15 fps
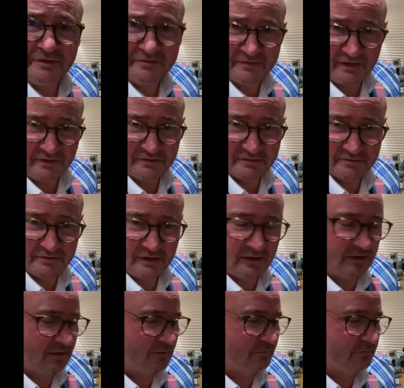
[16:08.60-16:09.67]
distinct
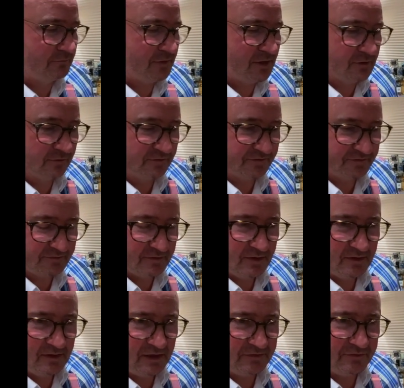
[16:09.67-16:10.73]
um, because
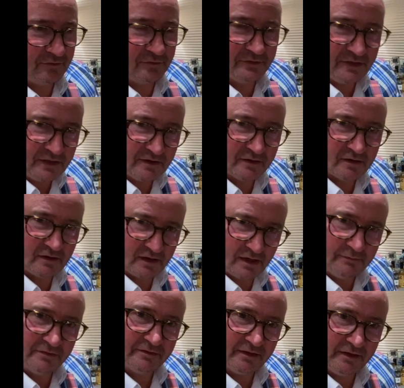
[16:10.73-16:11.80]
it's a unique
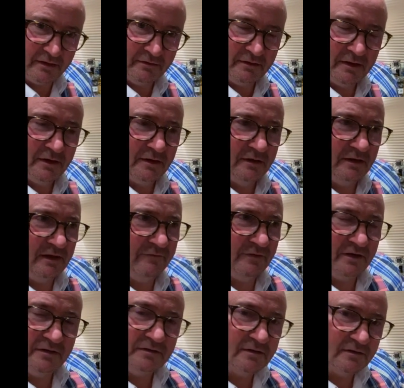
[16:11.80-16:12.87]
climate there. Even
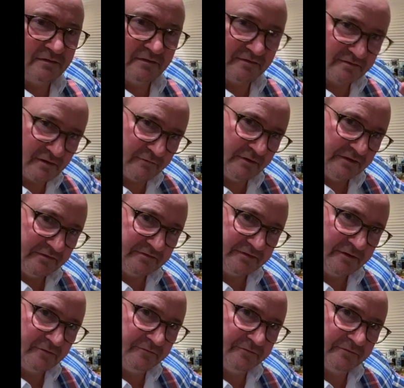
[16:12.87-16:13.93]
in the distillery
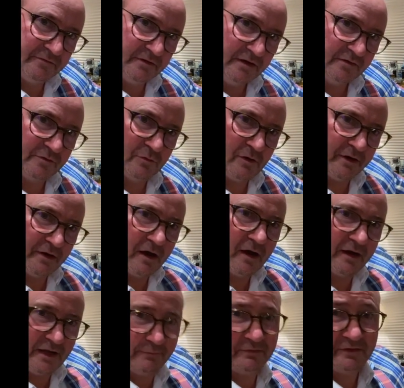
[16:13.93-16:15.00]
itself, it's quite
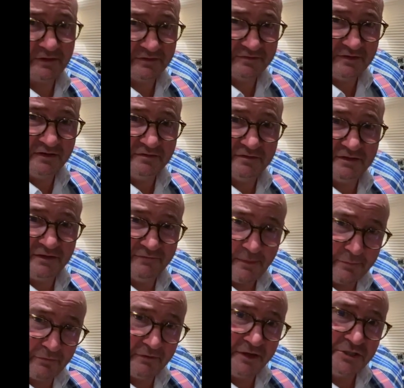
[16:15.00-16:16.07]
high up, like I said, so the
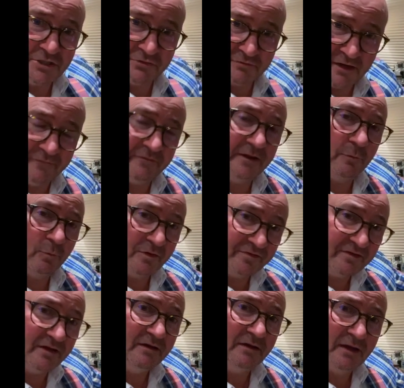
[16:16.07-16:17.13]
evaporation rate for the
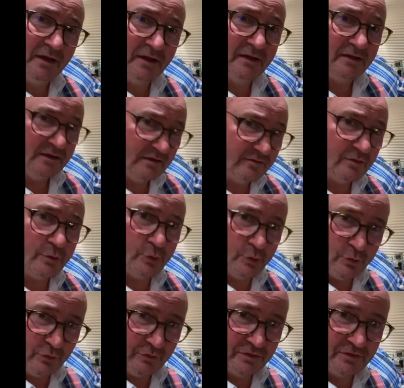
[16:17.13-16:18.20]
whiskey is
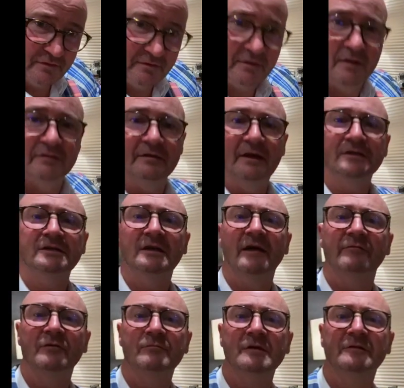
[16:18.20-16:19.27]
huge. So they actually
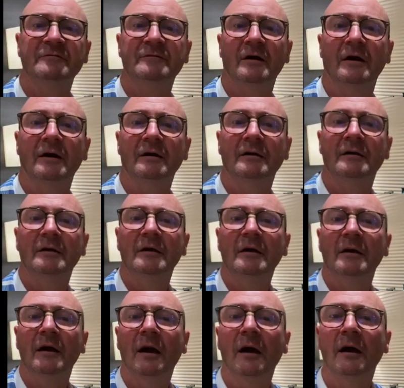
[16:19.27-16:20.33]
have a humidifier.
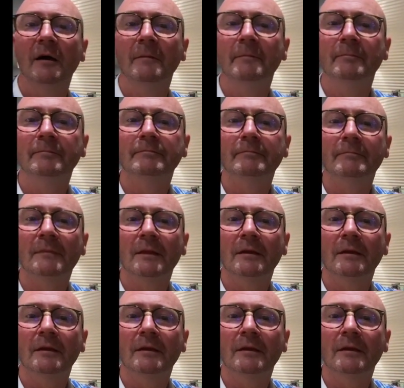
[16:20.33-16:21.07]
Um,